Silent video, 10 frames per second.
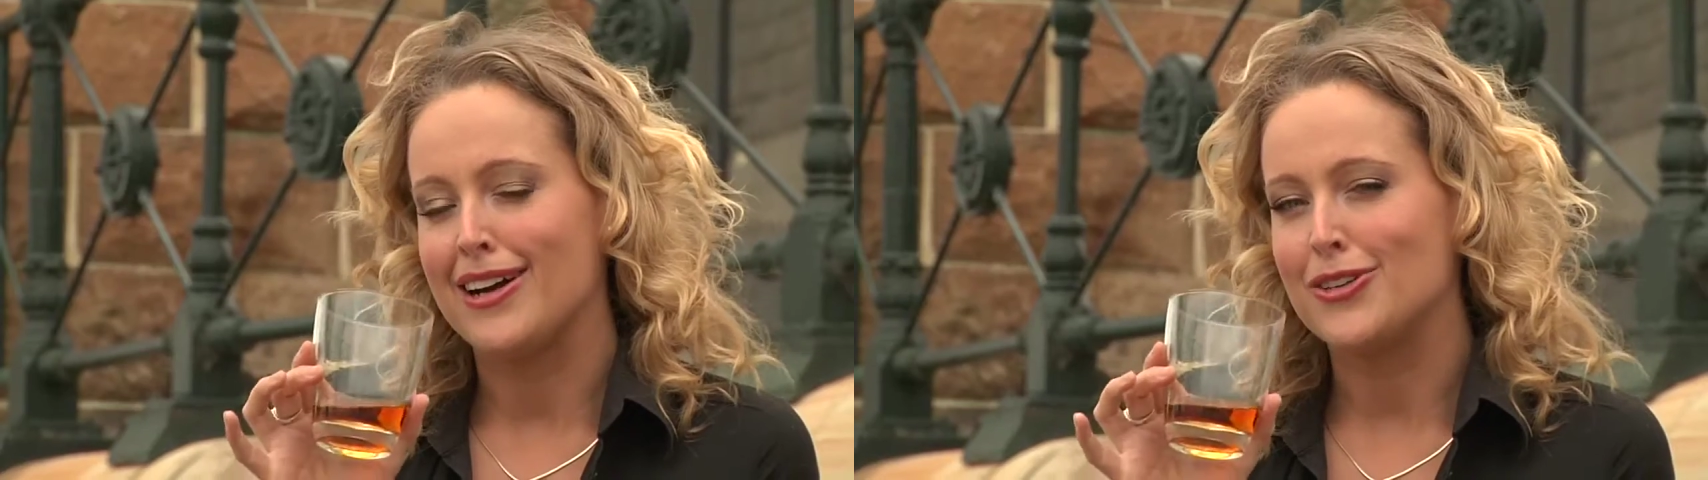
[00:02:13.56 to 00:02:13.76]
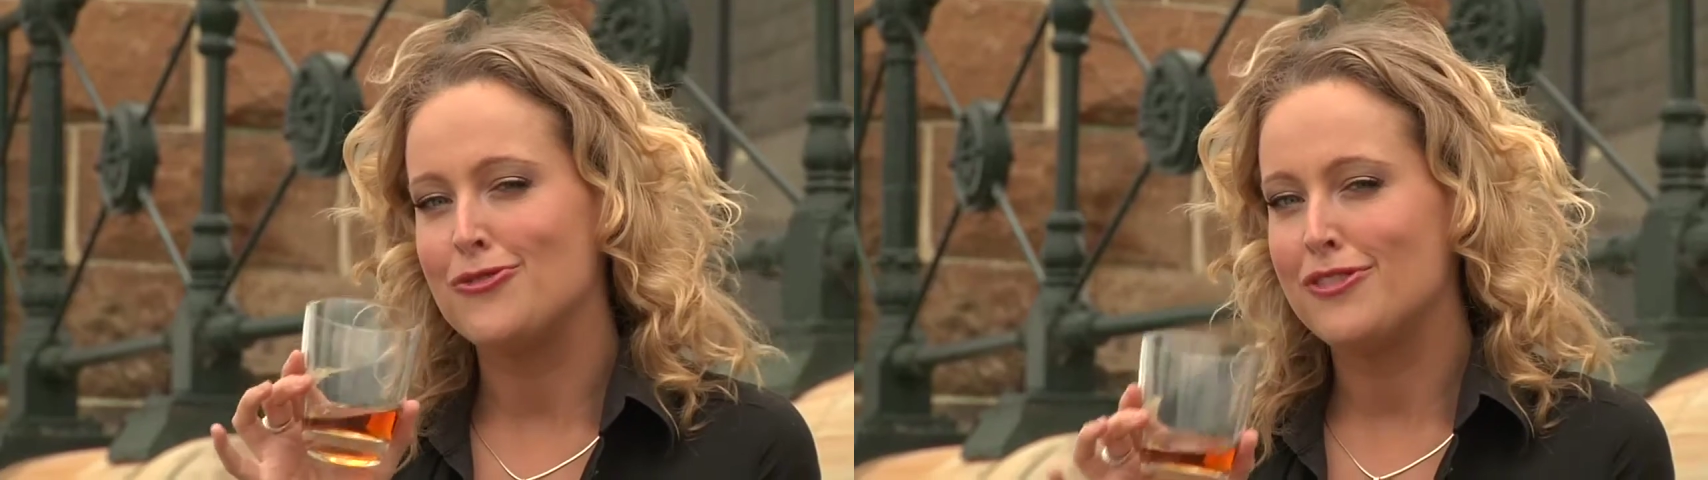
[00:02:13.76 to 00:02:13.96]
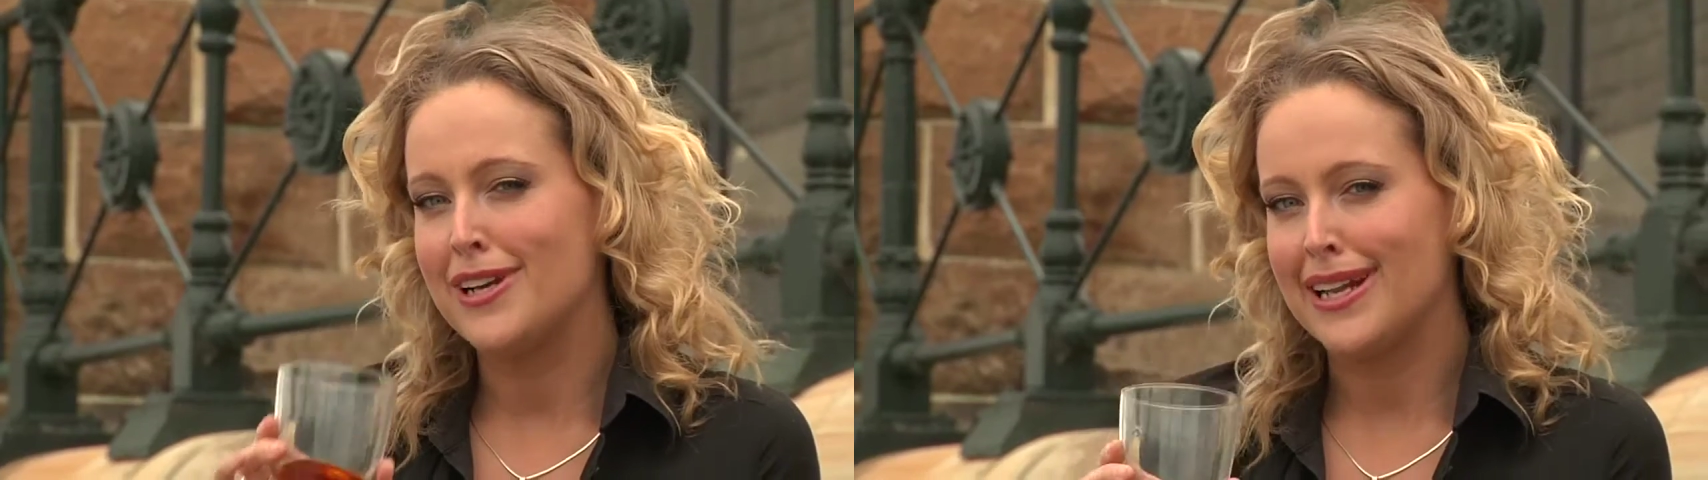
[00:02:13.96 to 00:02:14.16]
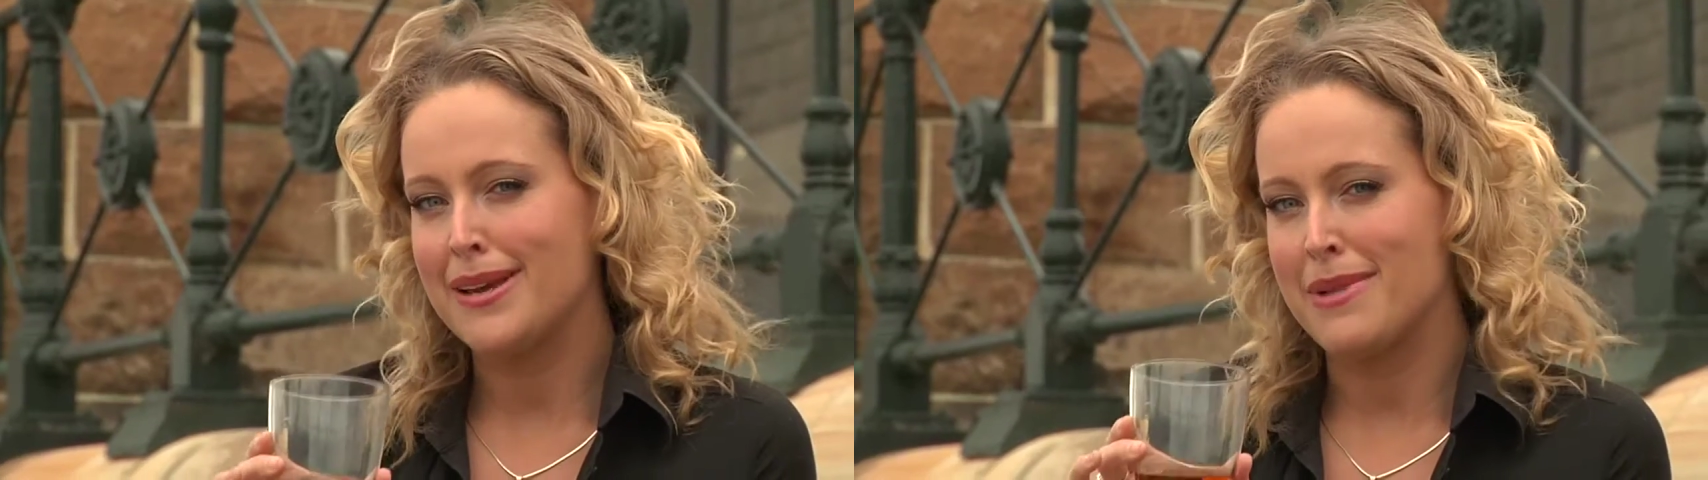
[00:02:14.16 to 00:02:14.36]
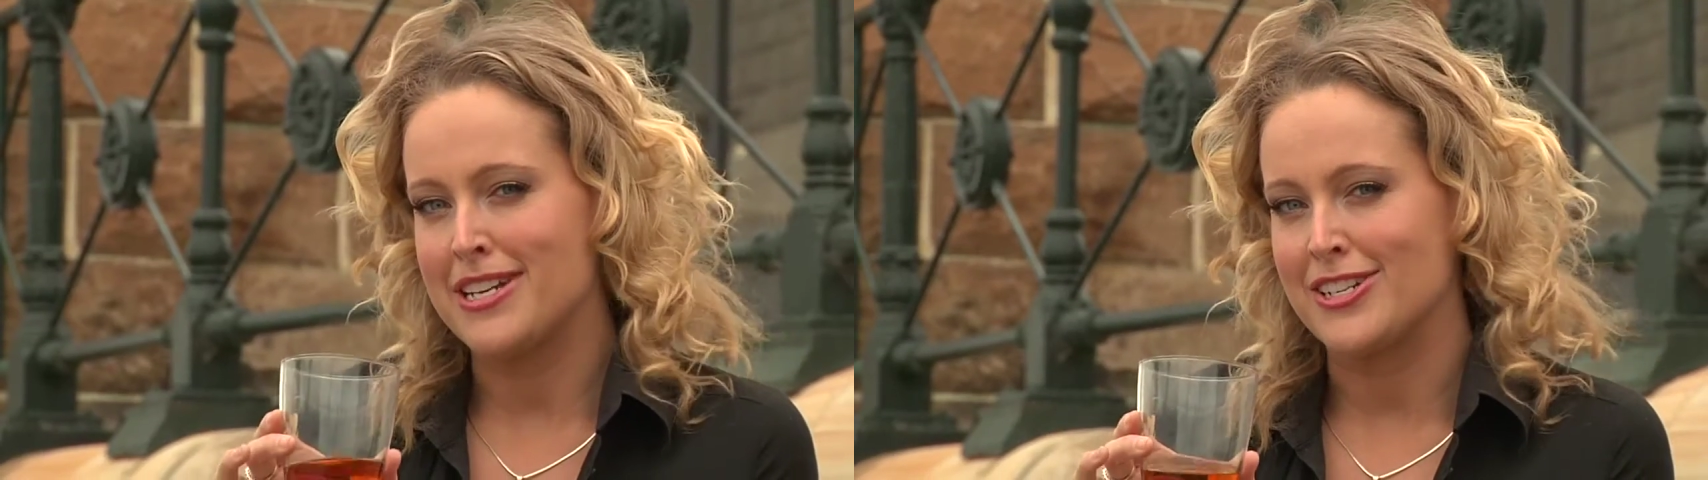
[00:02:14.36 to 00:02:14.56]
I can really
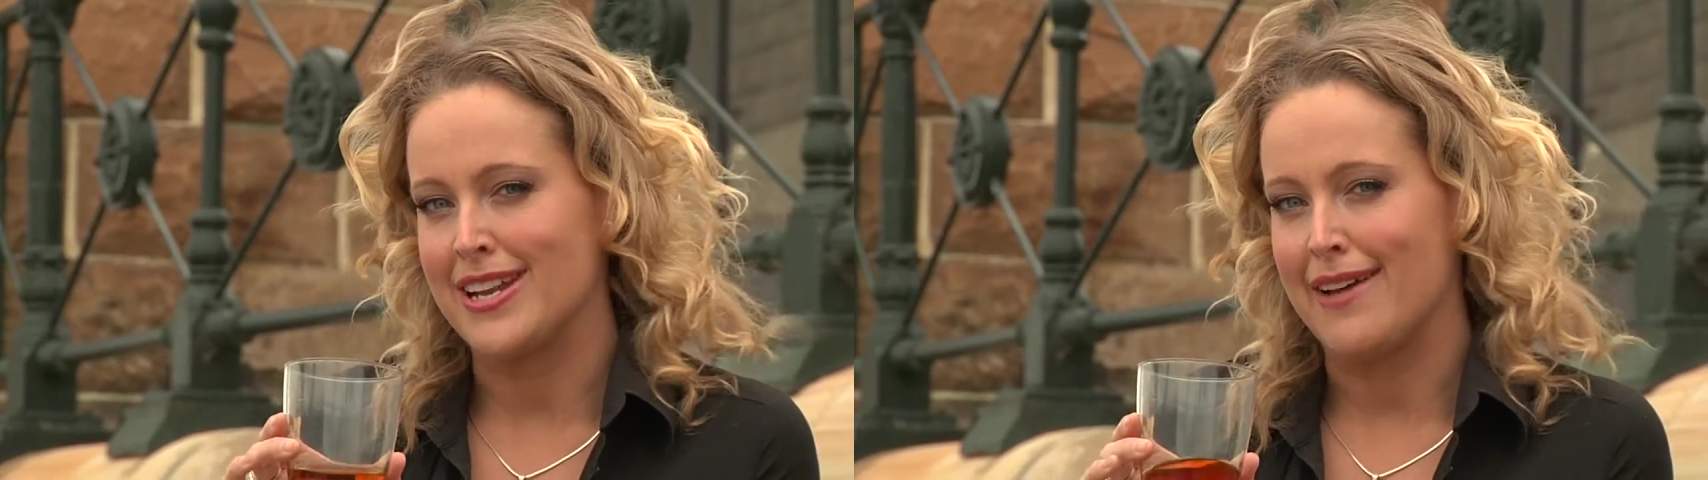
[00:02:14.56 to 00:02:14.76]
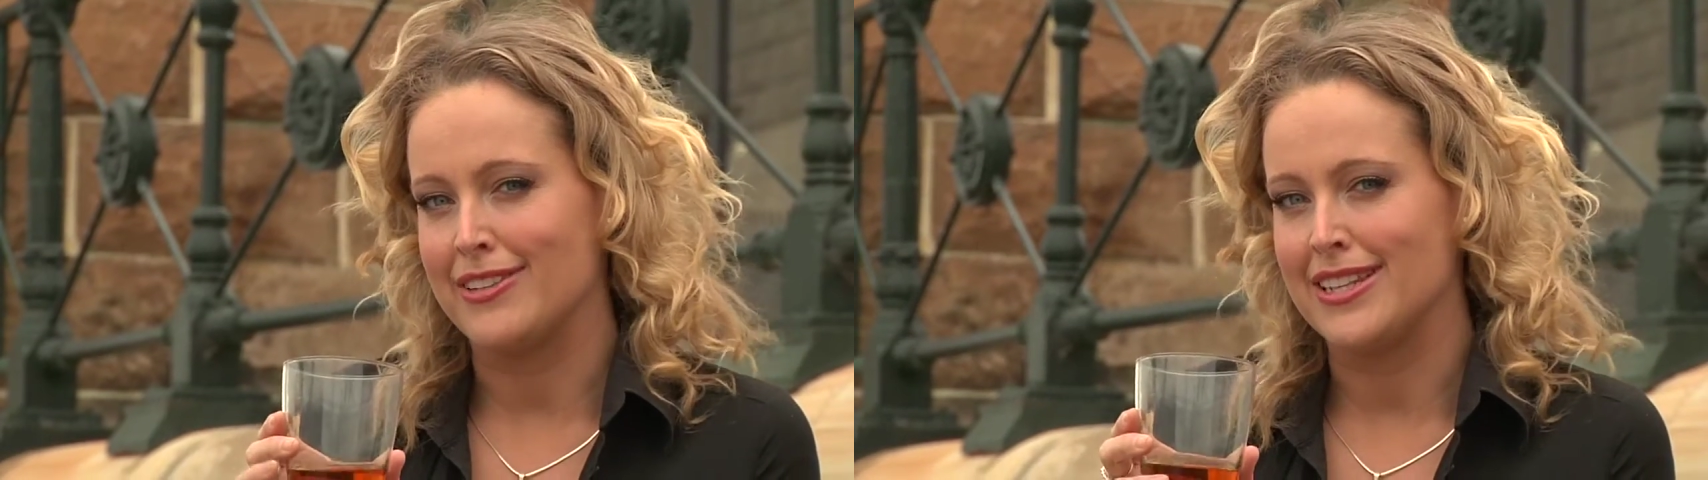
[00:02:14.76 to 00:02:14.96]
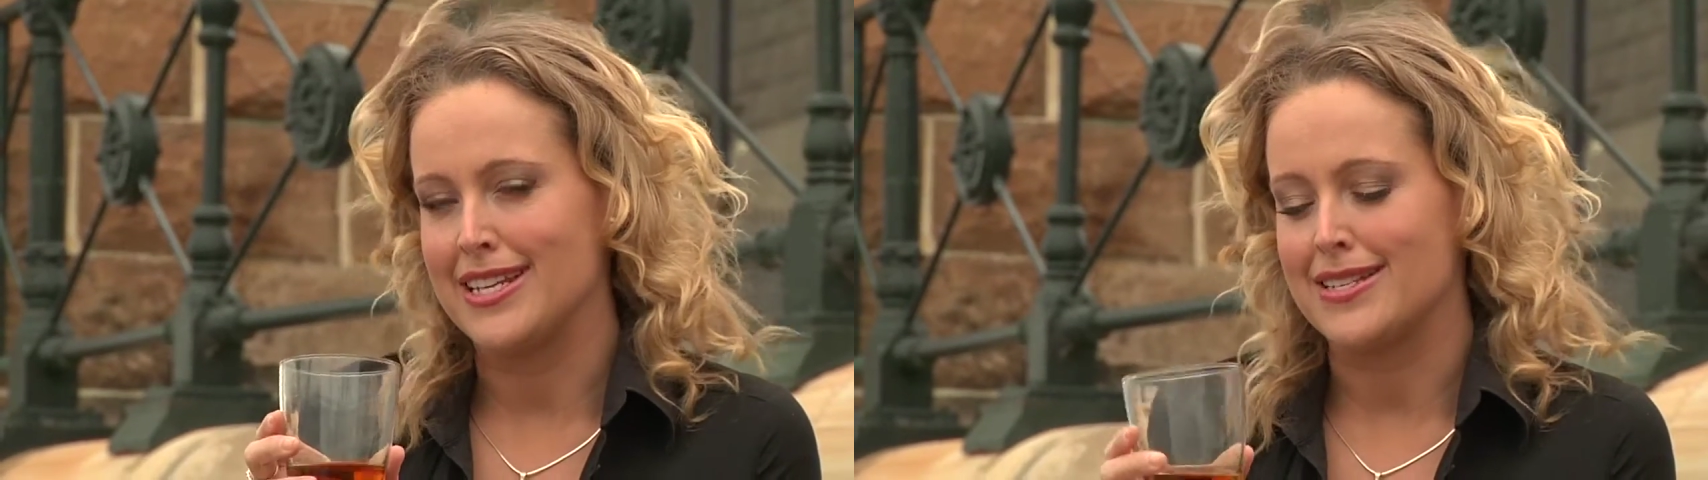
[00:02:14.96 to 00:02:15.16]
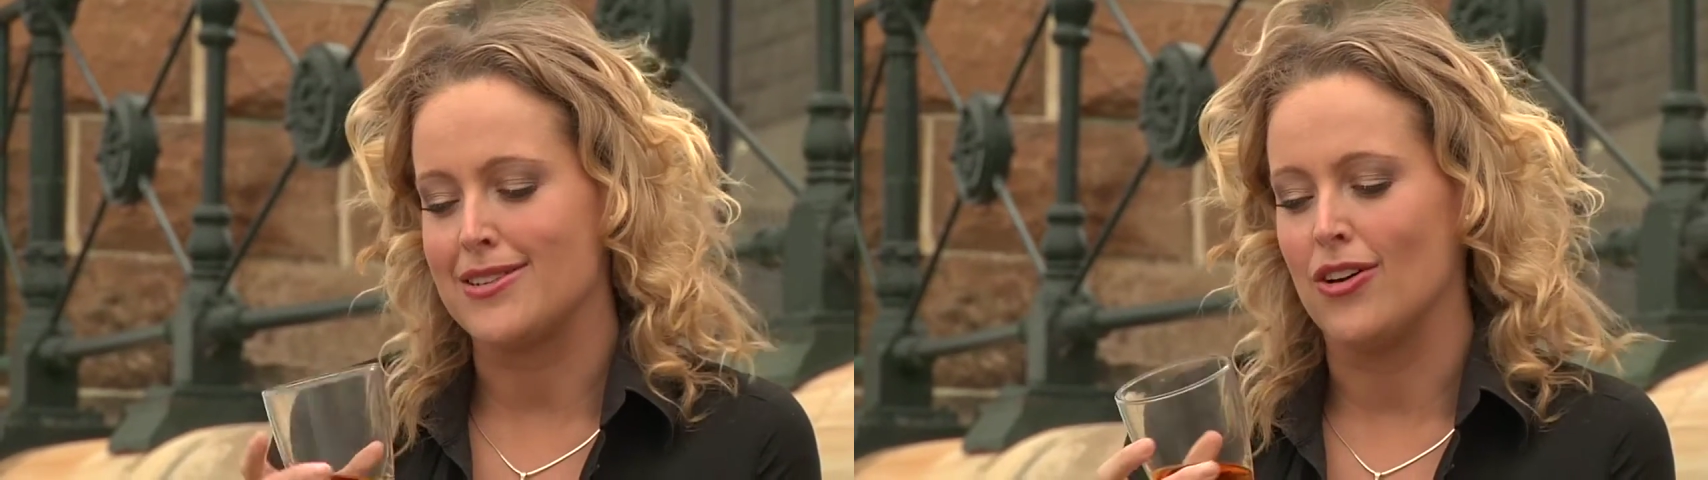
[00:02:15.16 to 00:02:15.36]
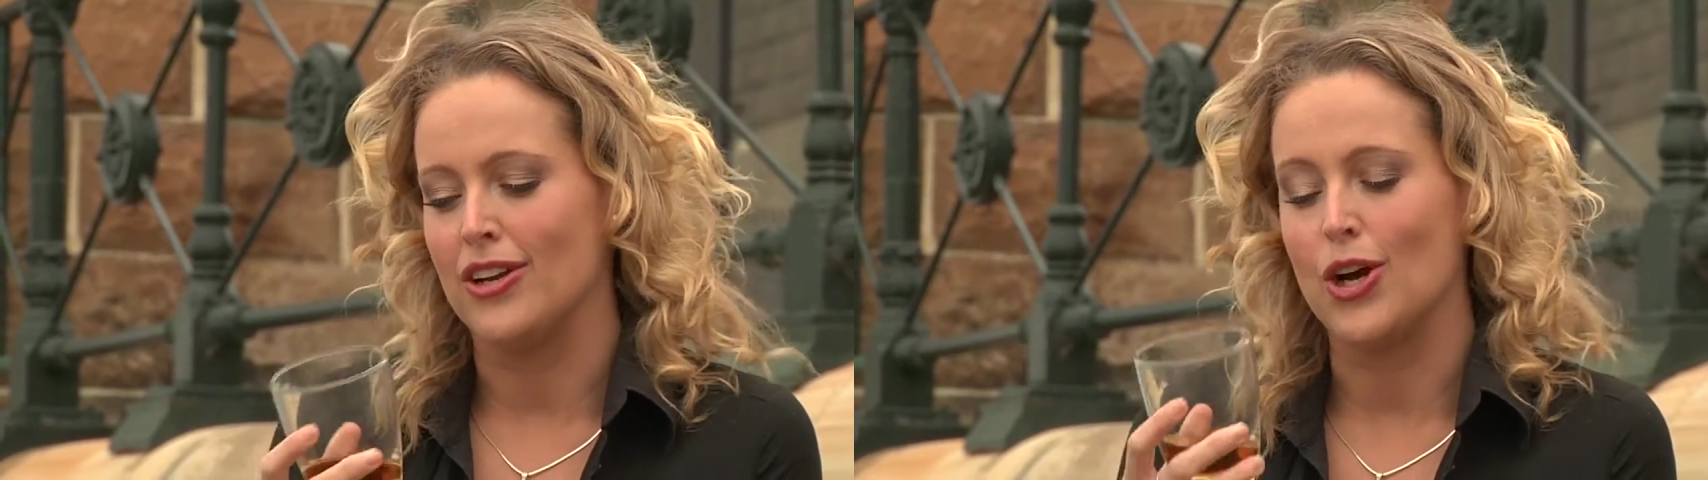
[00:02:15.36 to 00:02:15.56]
imagine having this
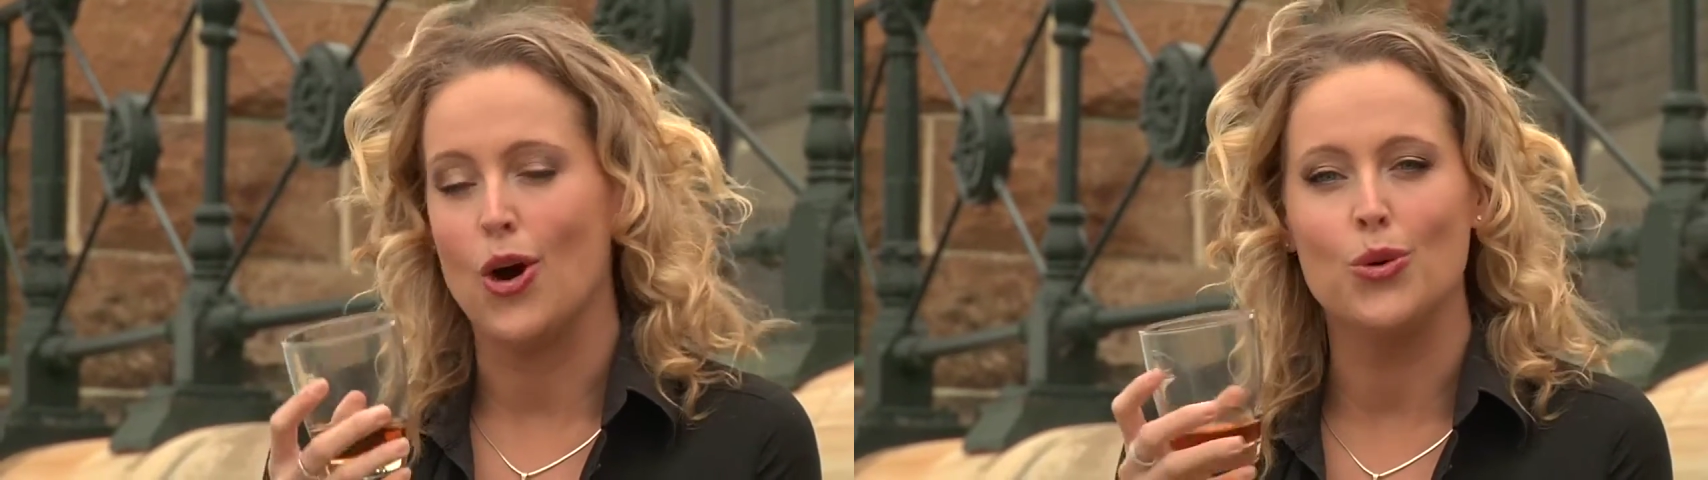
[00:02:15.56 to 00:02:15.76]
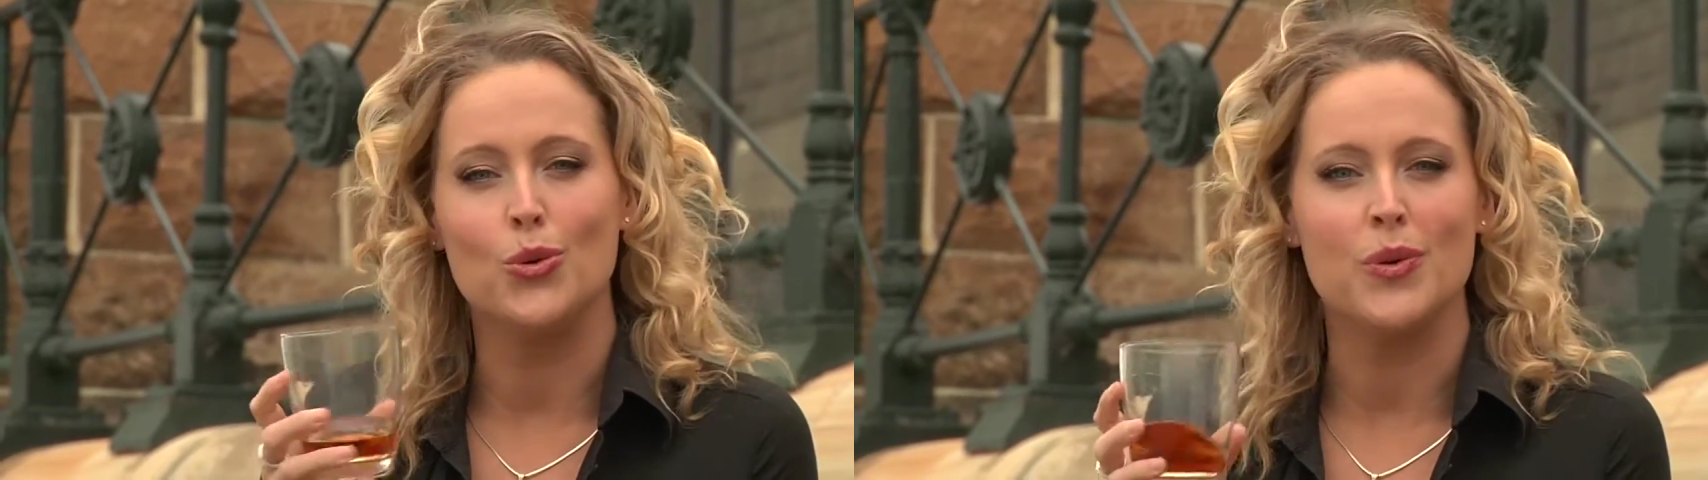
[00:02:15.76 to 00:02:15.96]
on a cold